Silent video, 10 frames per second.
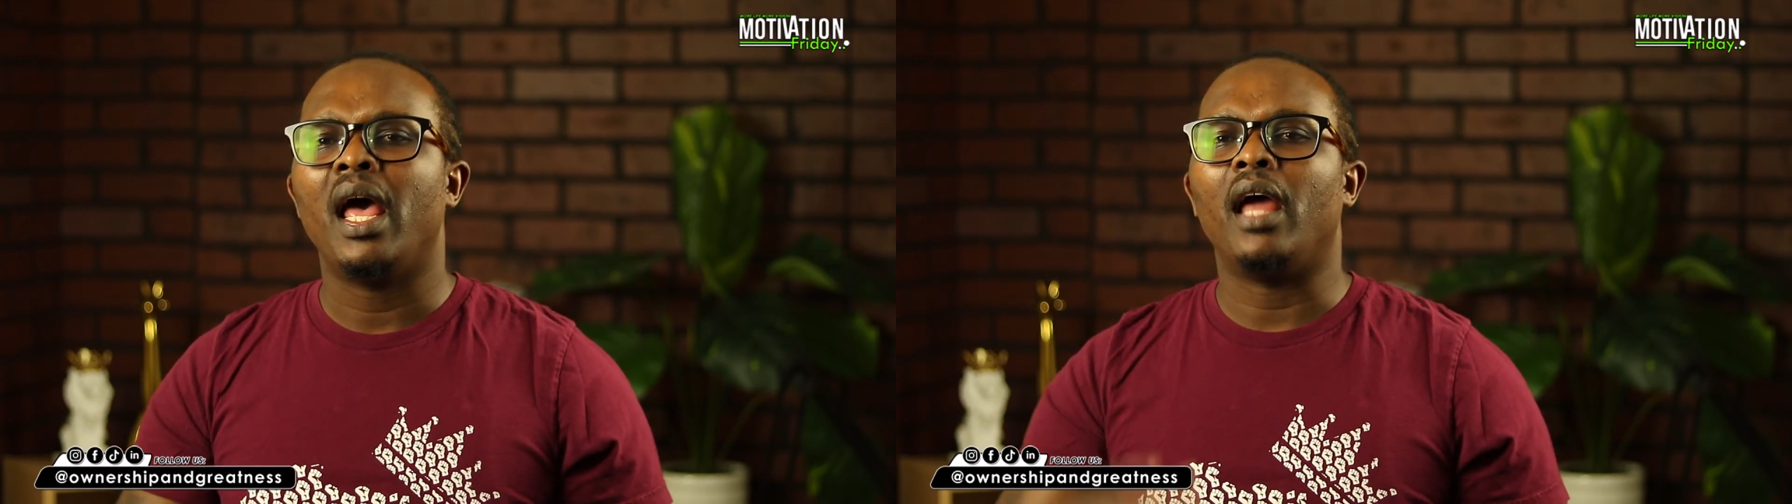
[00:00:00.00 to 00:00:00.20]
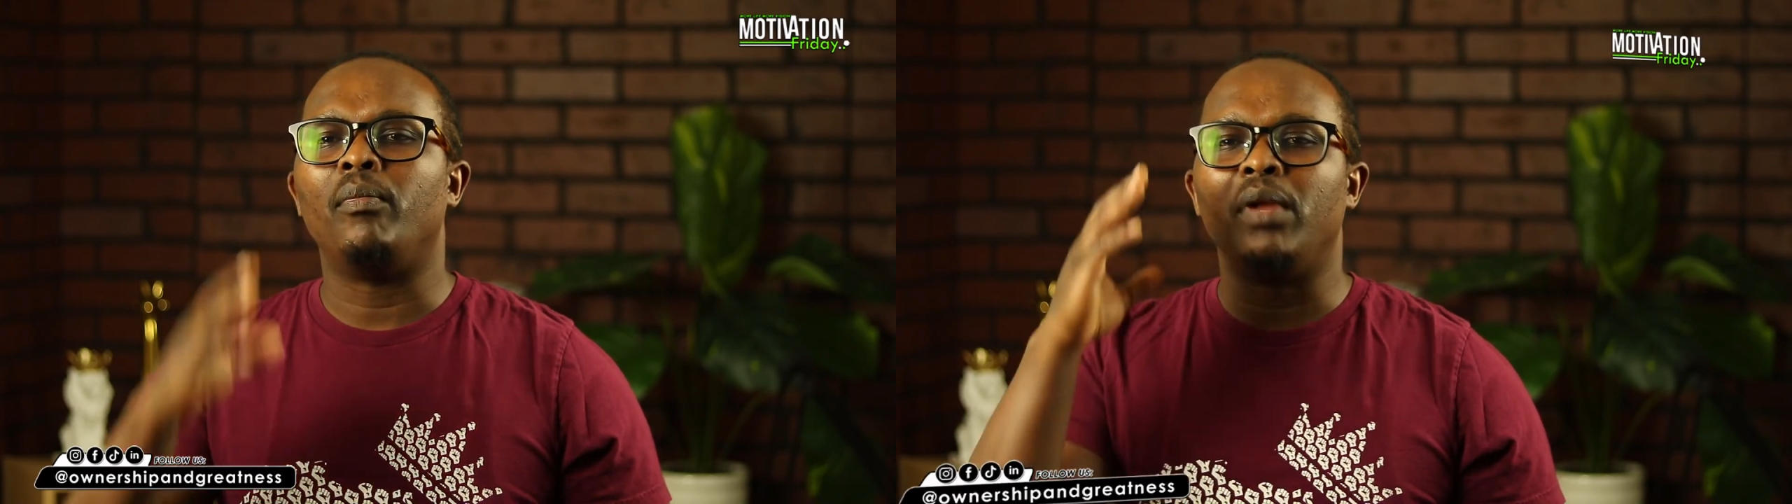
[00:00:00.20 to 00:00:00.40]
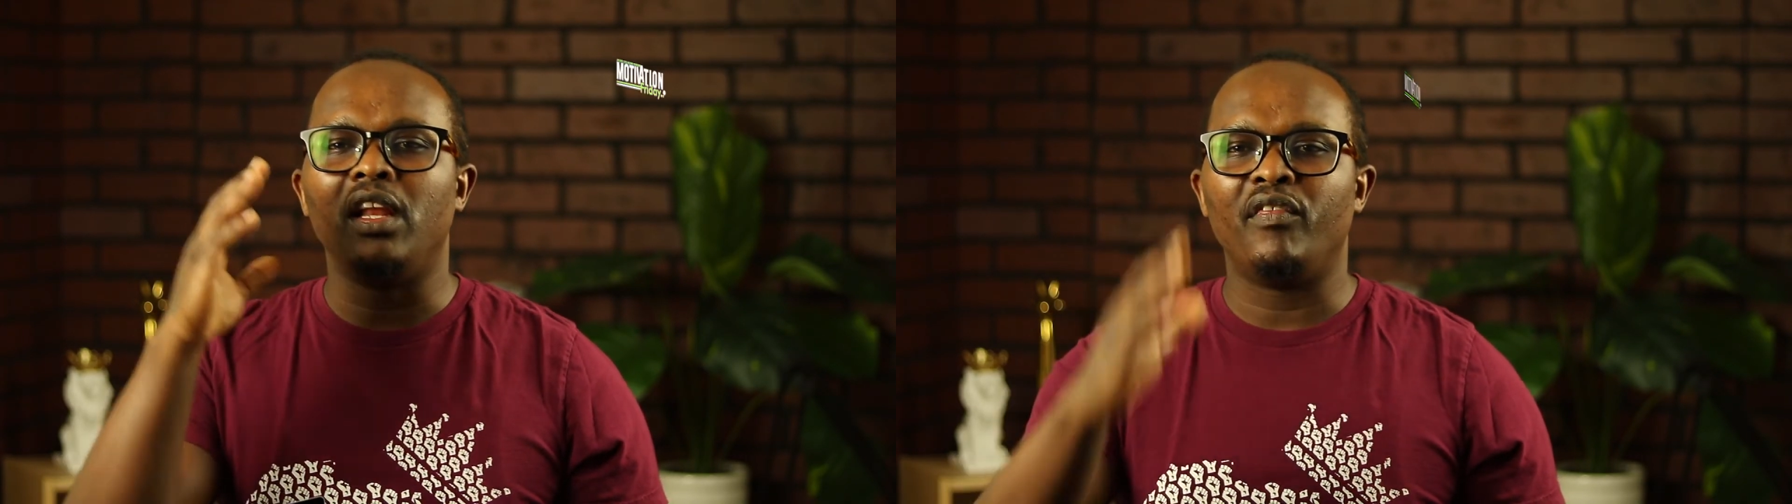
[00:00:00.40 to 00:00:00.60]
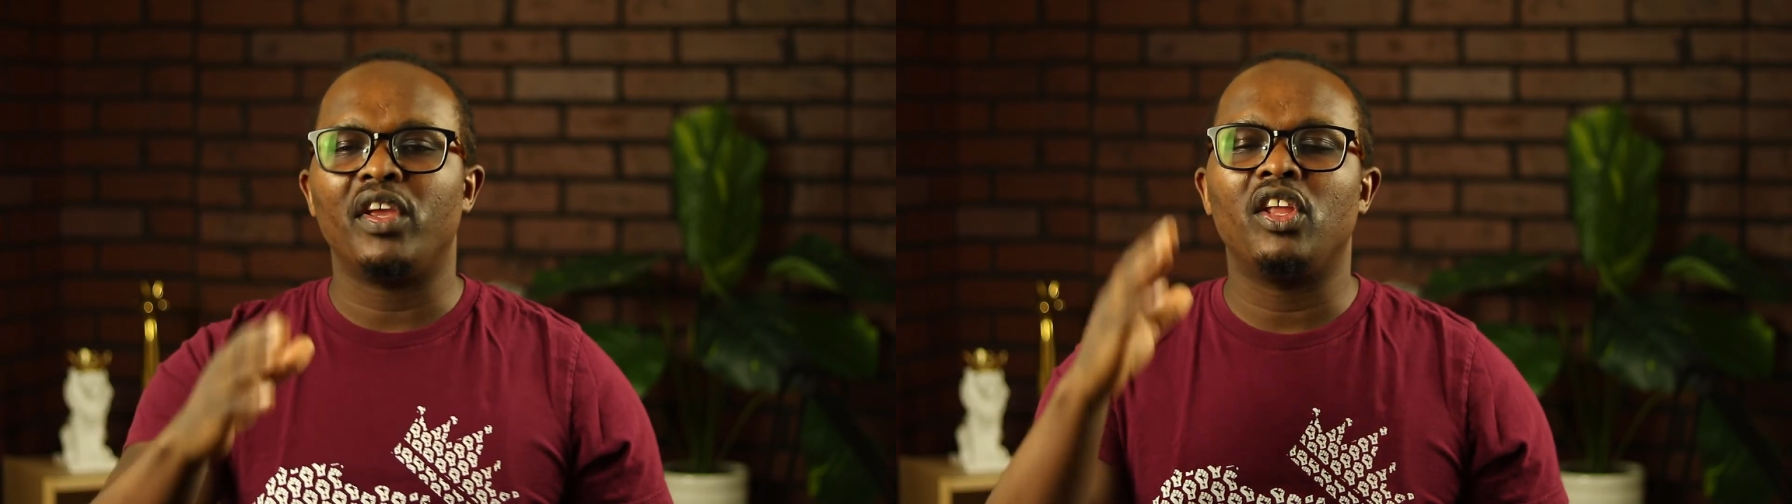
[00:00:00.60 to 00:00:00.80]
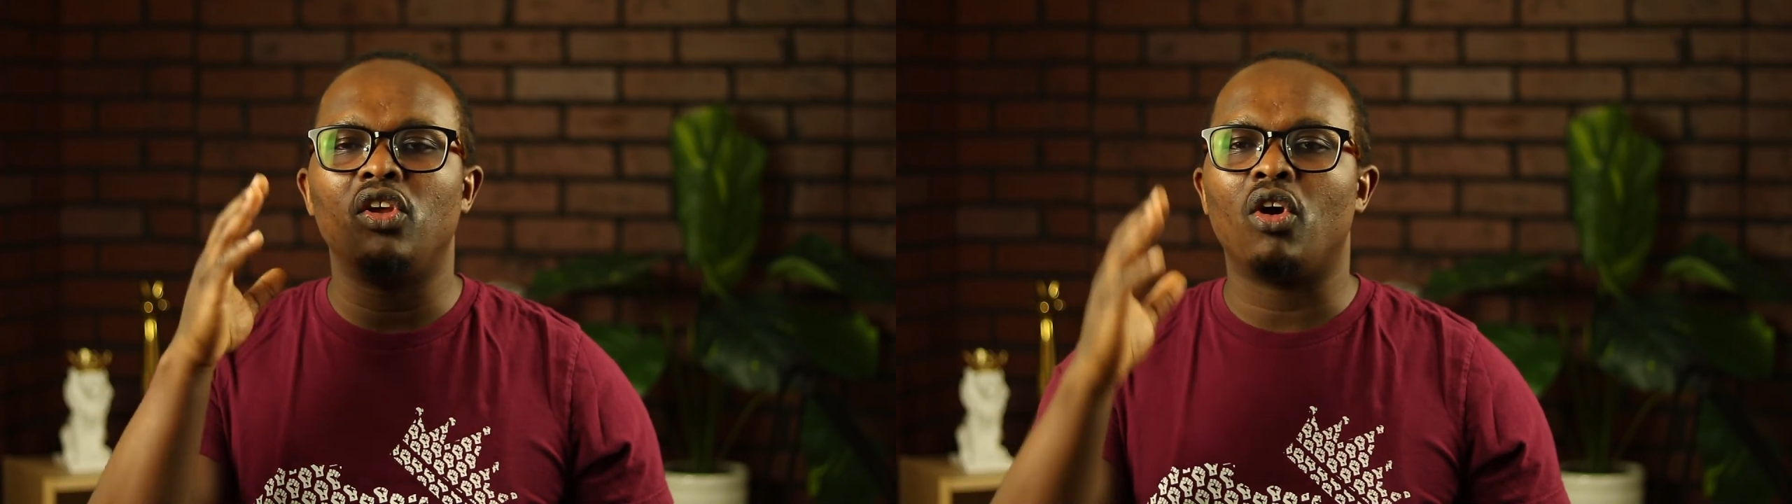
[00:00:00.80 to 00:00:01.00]
and
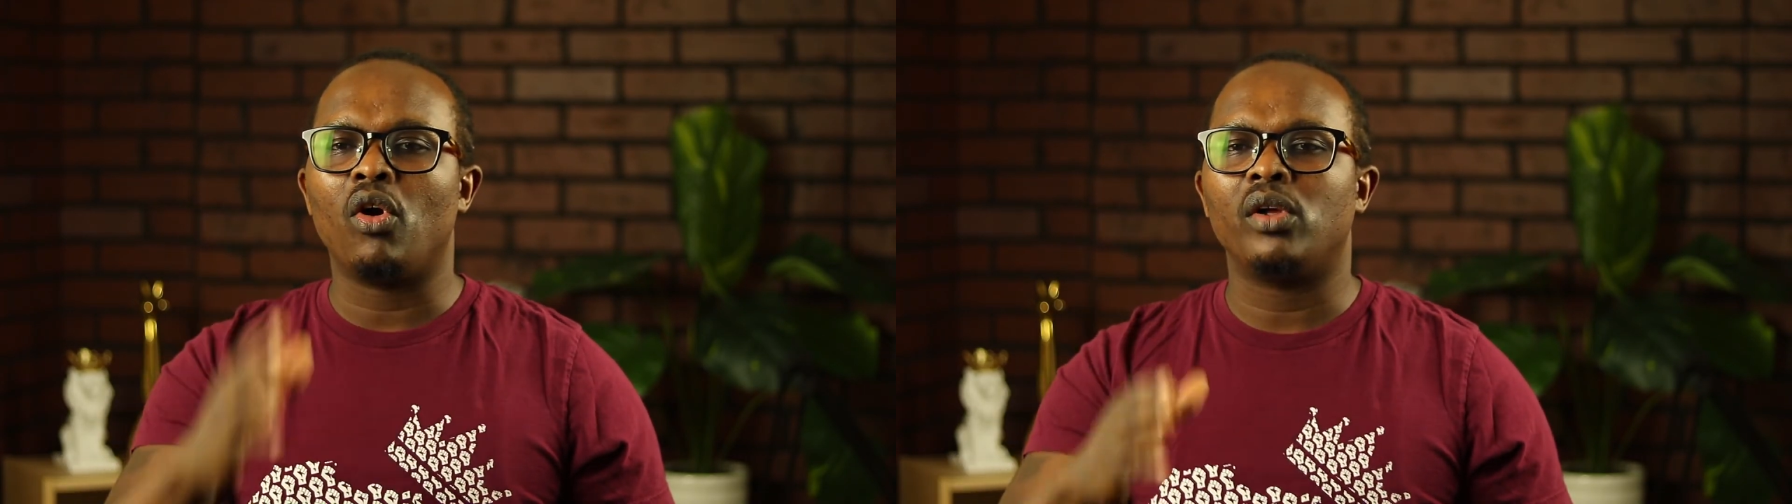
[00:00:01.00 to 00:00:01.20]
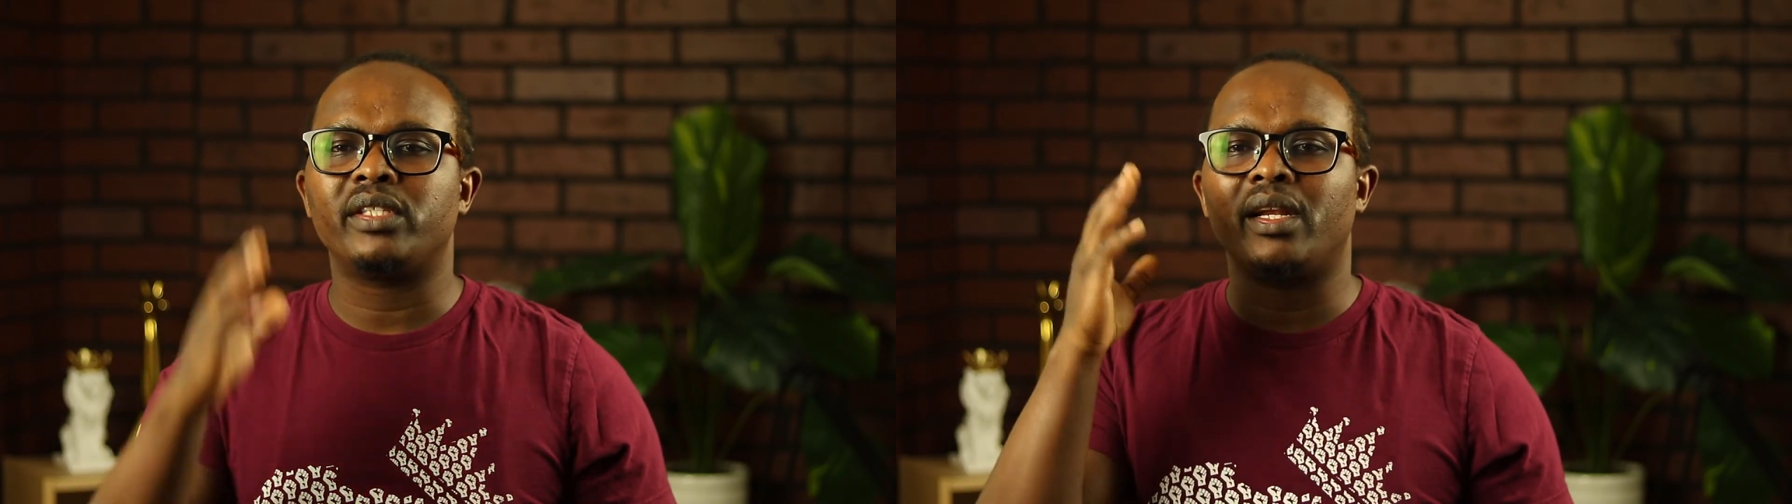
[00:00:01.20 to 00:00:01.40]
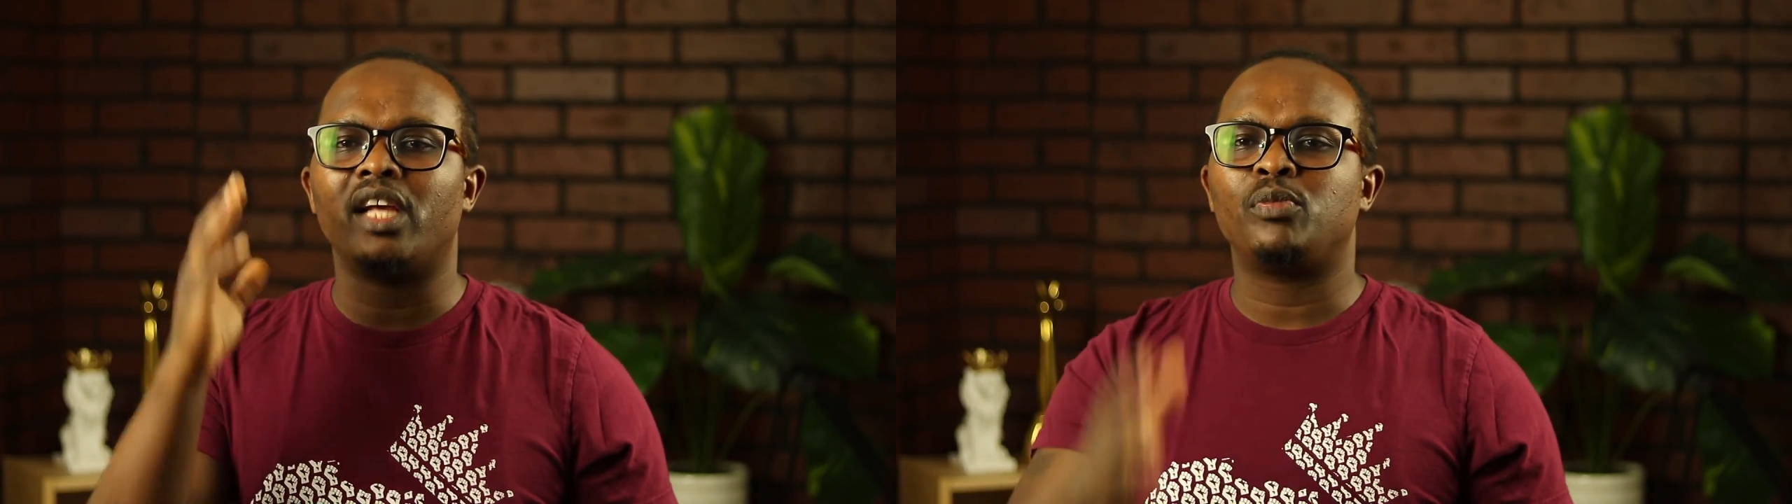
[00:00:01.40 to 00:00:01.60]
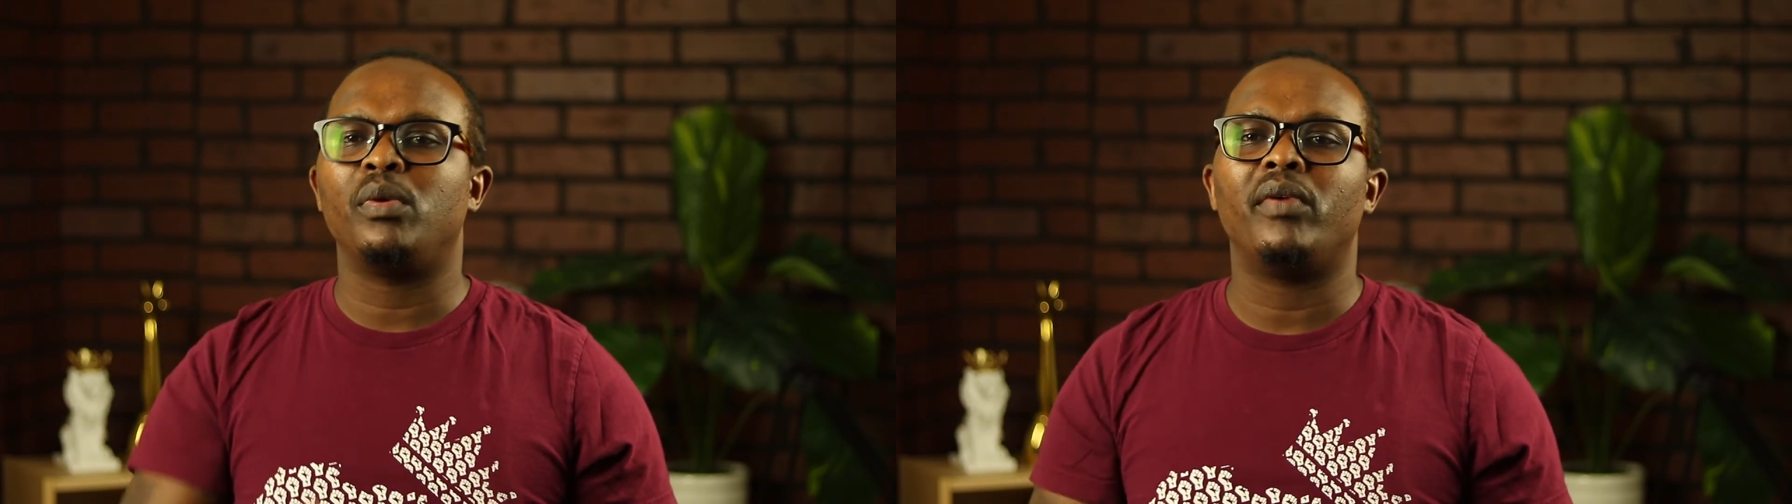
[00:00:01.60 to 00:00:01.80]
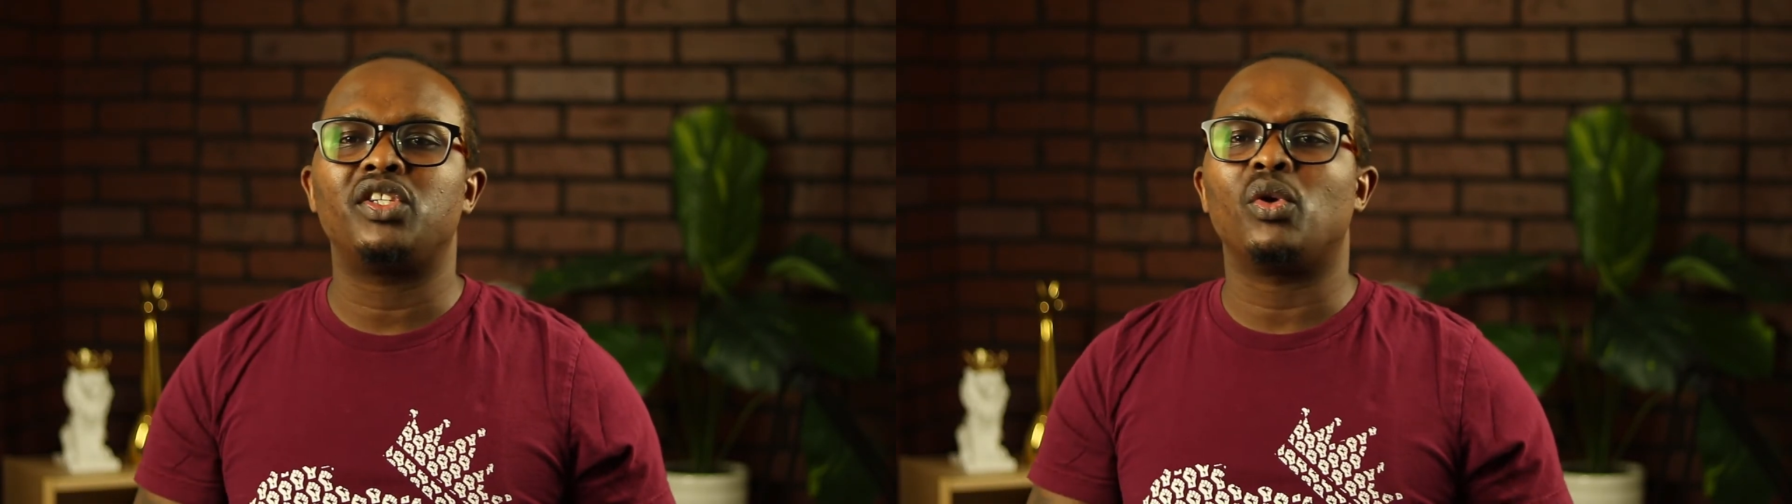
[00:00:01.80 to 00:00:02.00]
believing in your goals and
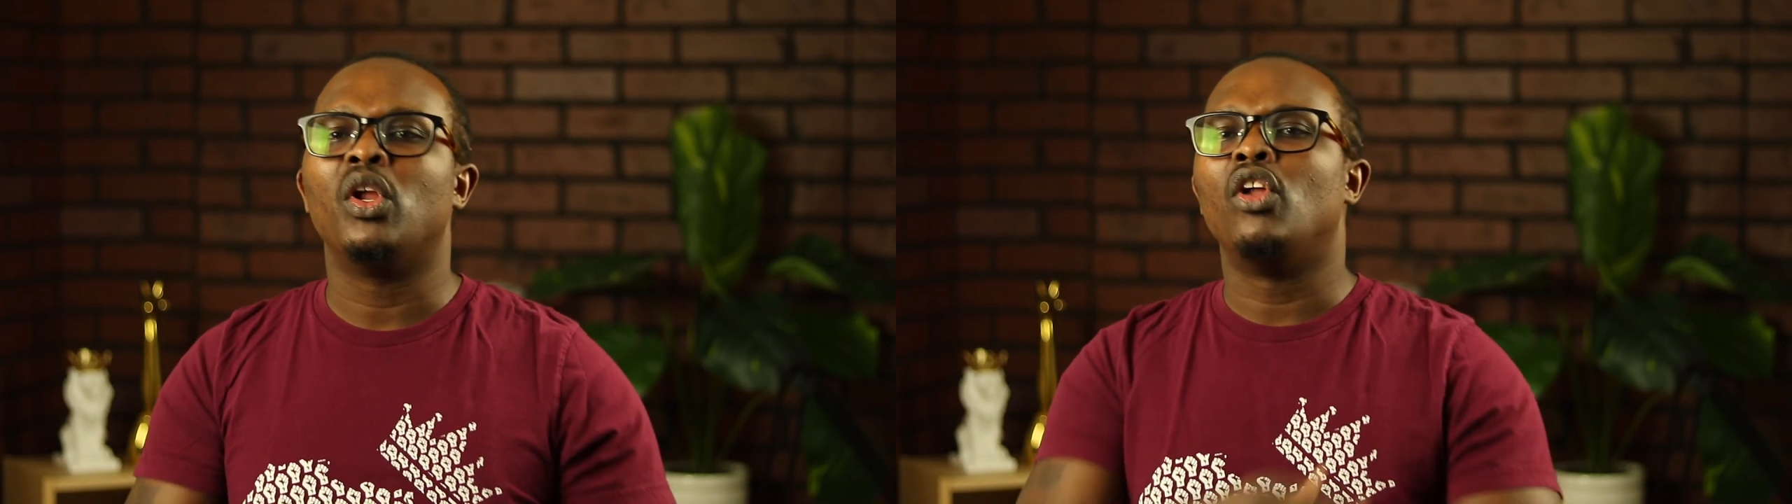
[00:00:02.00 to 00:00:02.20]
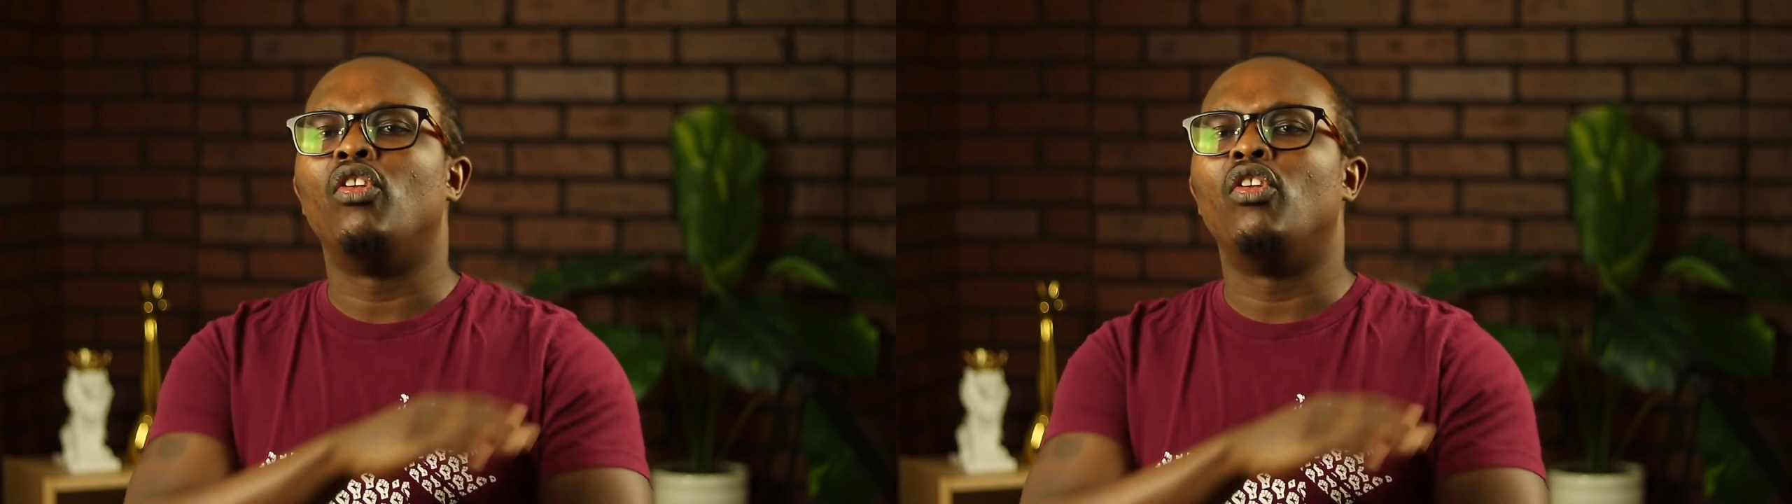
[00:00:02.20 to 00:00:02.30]
aspirations,